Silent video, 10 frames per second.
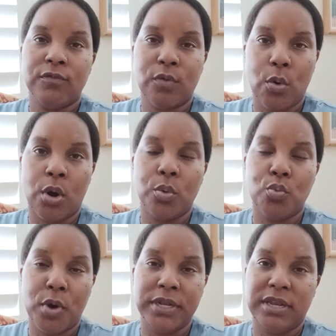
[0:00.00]
for
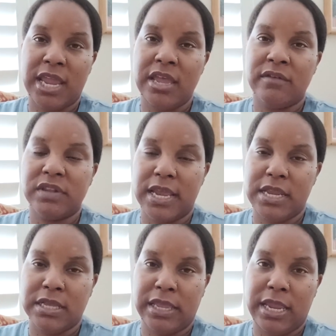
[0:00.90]
1 day of
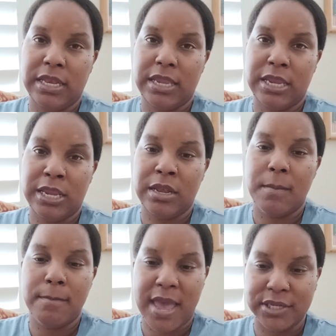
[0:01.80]
Lightning Lane in
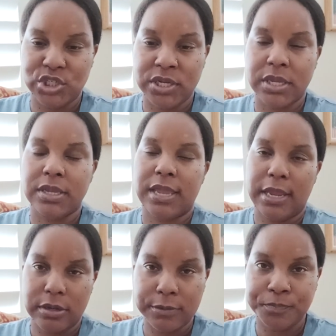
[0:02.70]
Magic
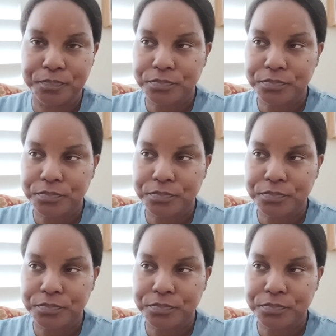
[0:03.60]
Kingdom.